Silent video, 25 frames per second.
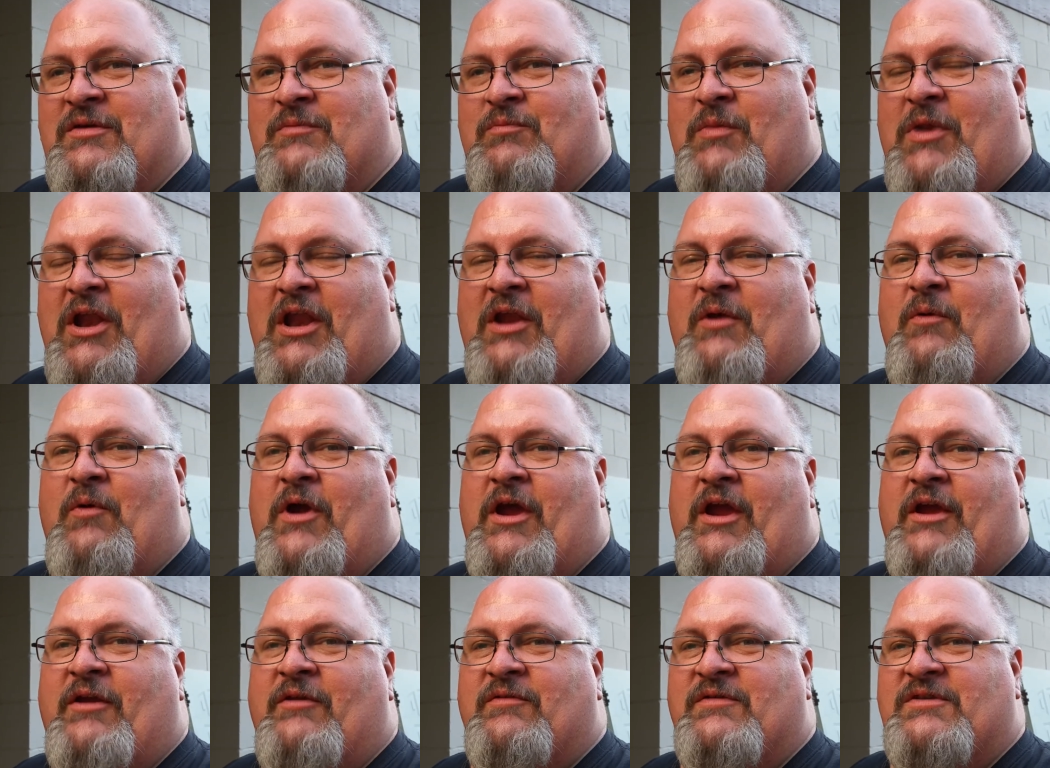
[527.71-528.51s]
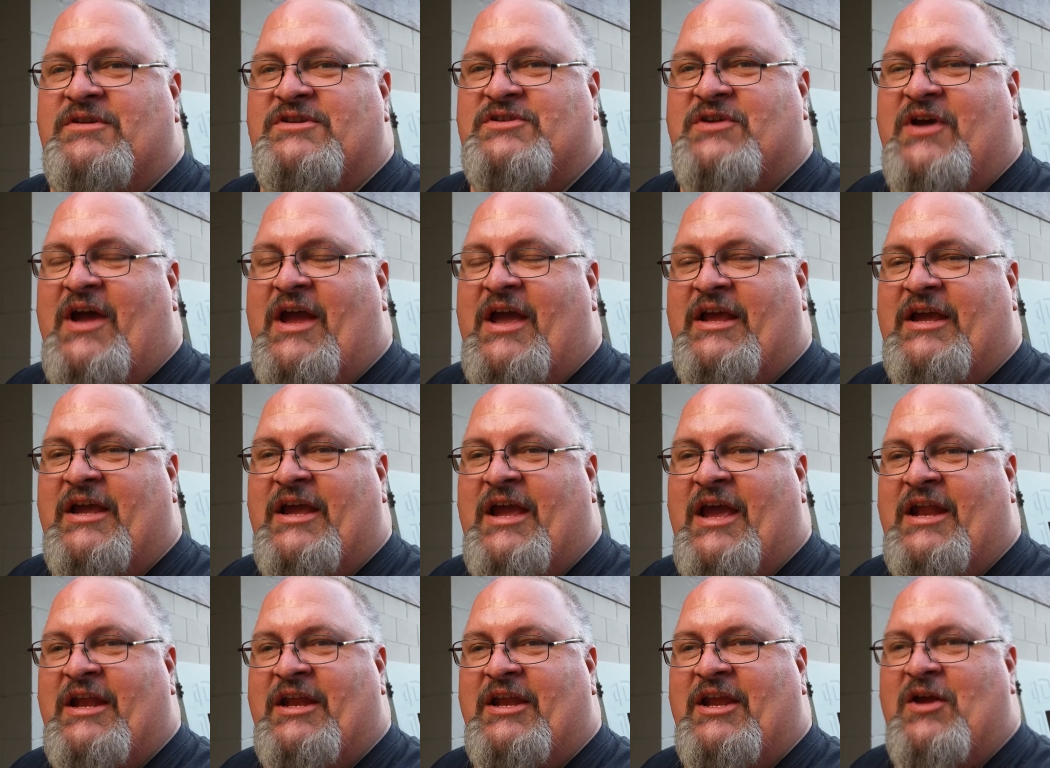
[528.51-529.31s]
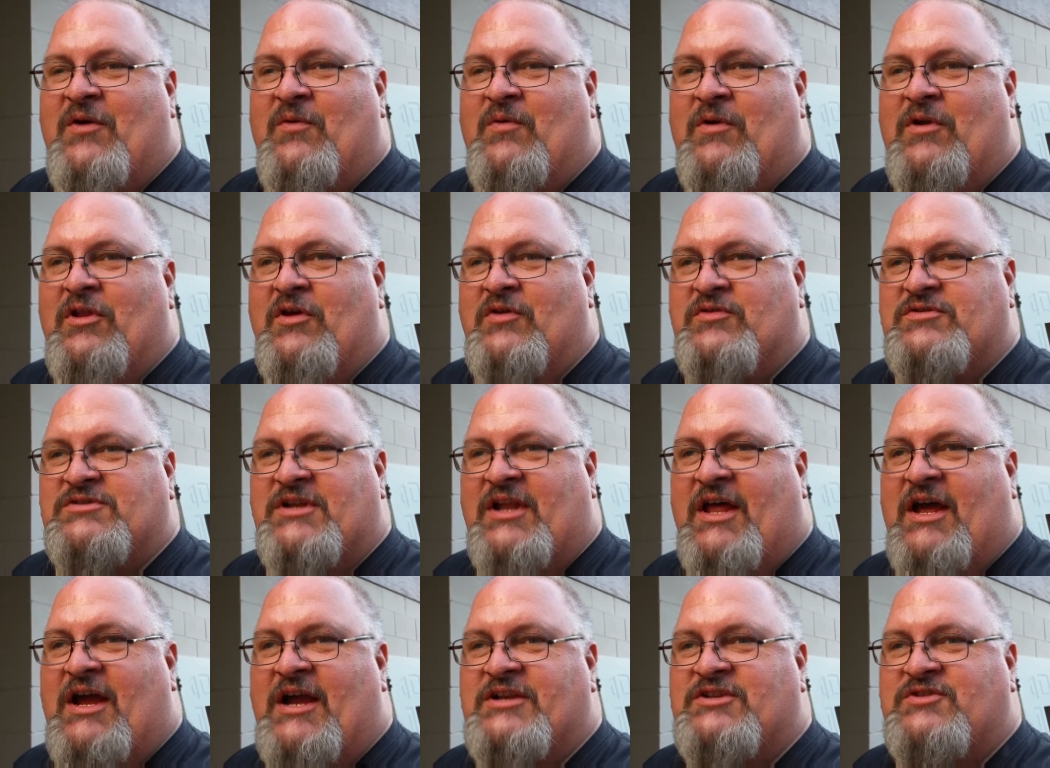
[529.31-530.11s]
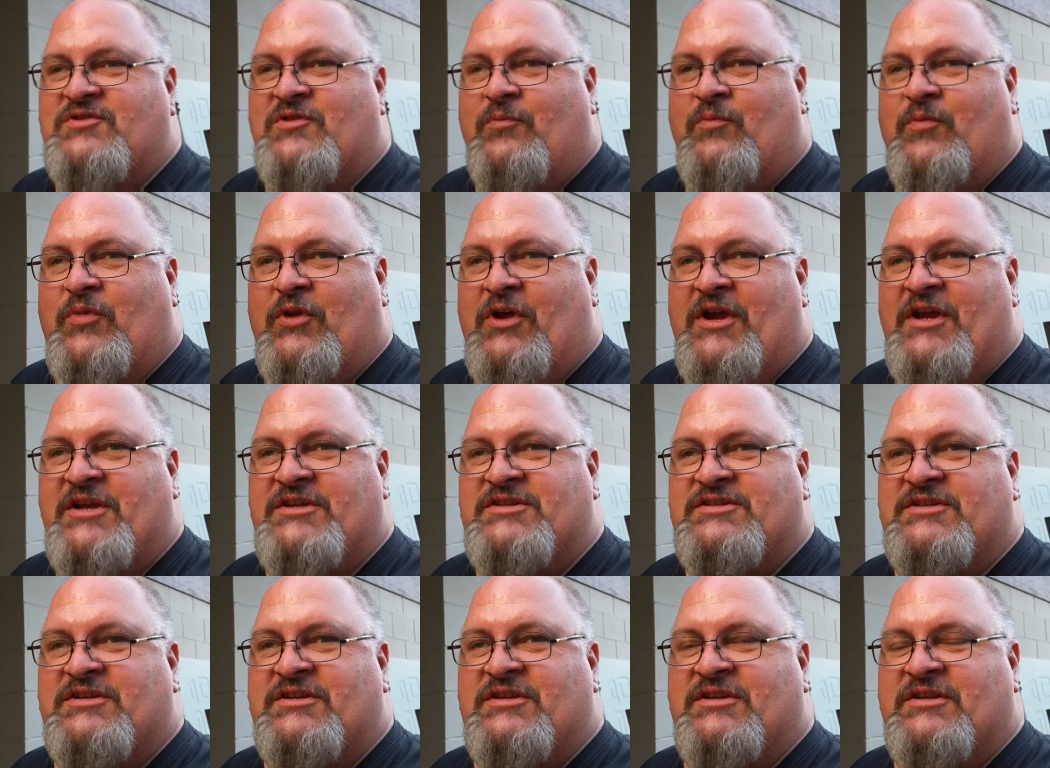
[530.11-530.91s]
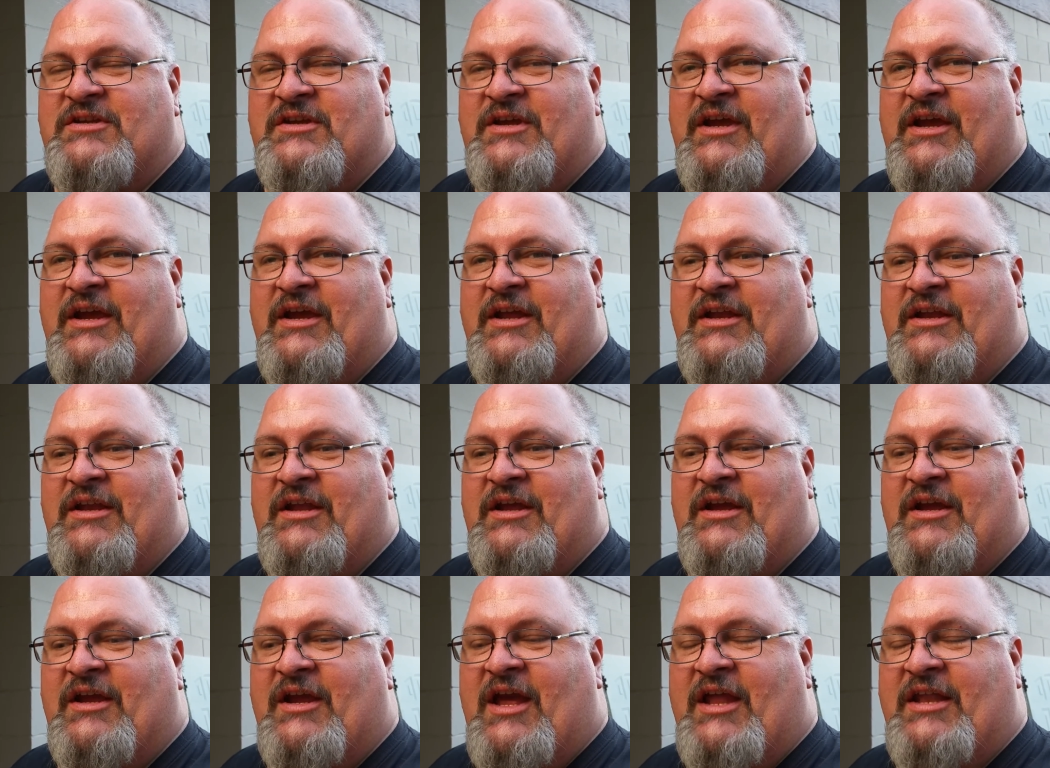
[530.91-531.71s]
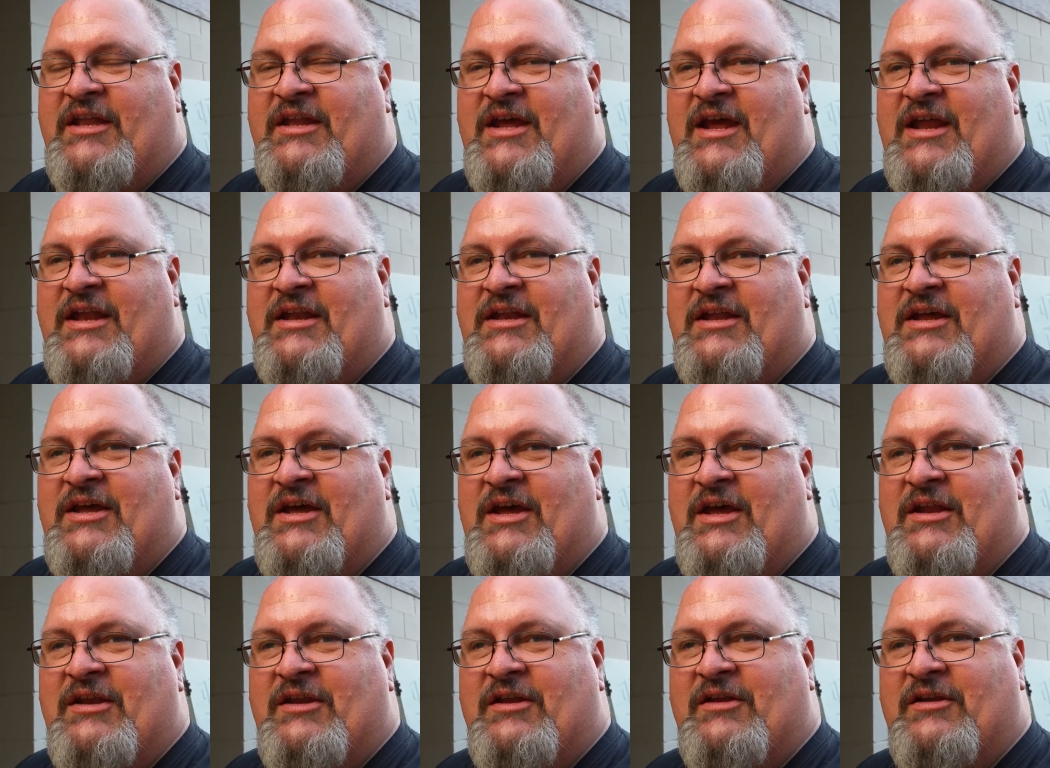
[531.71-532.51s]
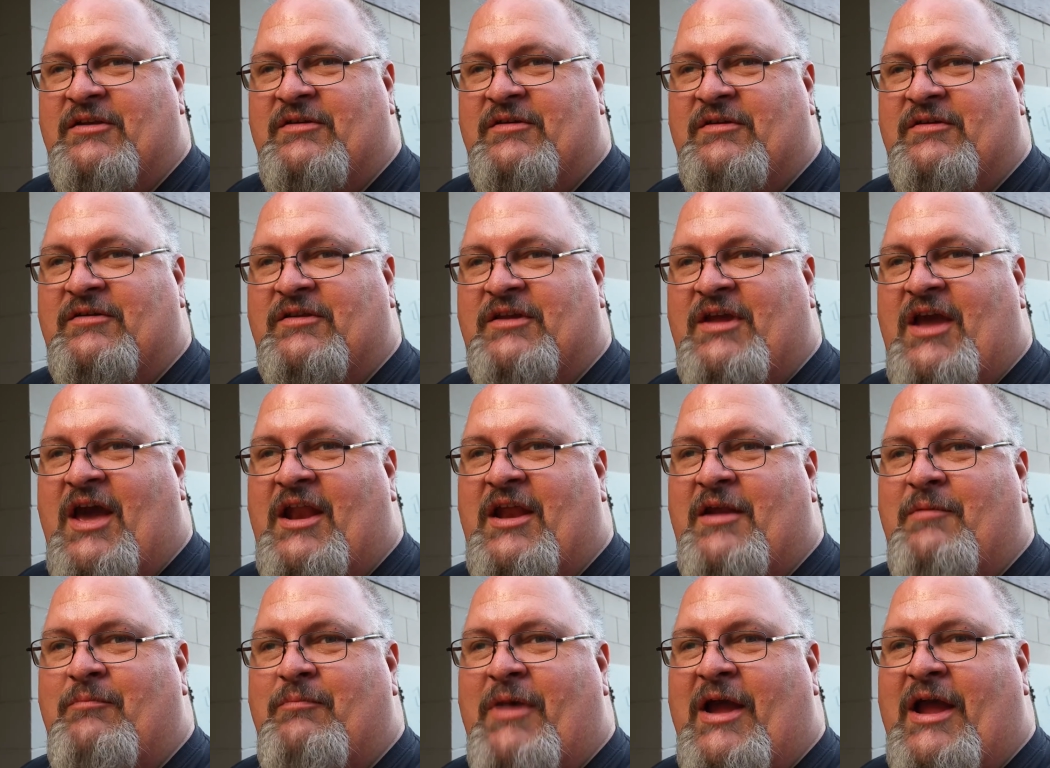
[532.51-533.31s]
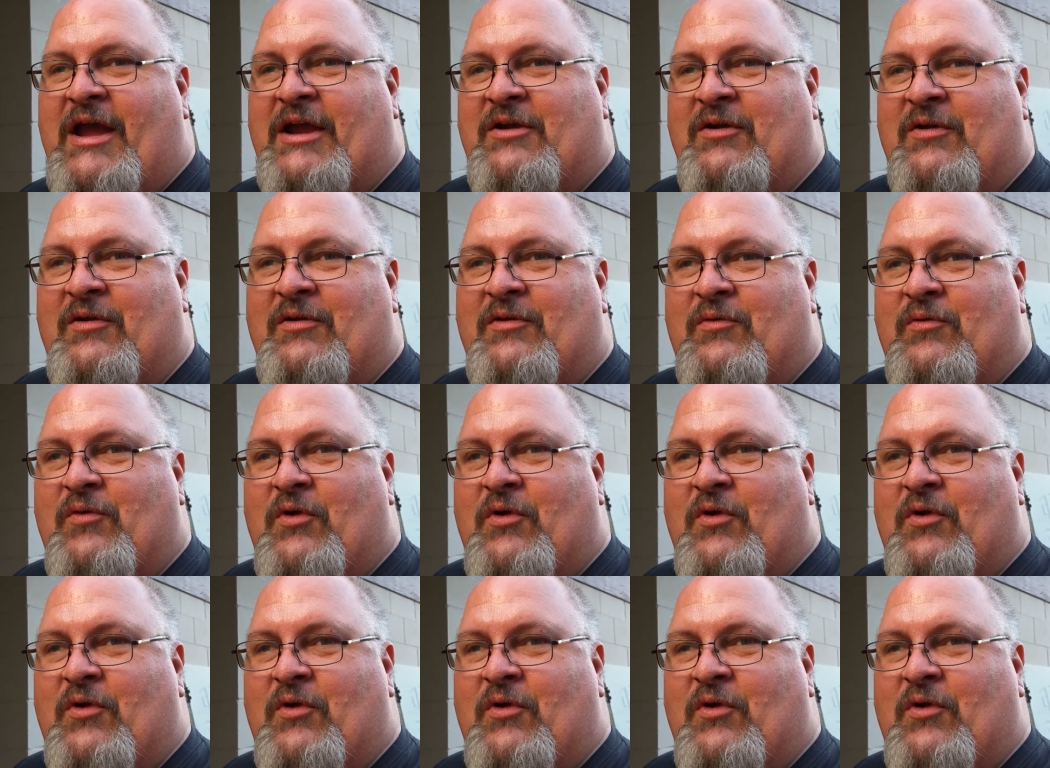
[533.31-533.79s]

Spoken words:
But anyway, so I had to get one of those lines replaced, and got that done and got it back on the